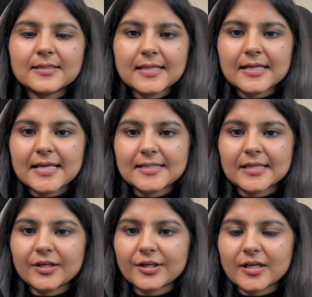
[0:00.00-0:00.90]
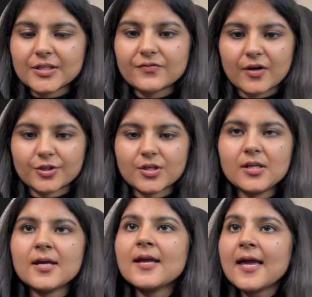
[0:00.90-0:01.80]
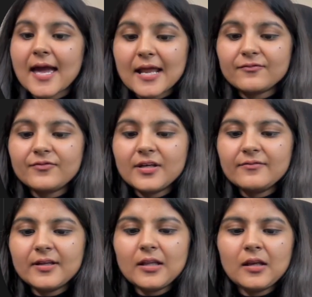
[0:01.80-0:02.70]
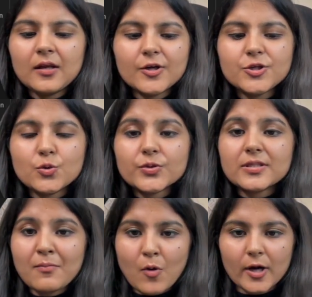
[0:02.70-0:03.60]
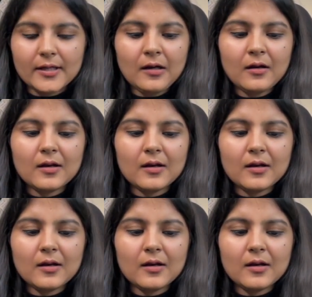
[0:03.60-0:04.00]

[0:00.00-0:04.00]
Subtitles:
an asynchronous function, and we will use the model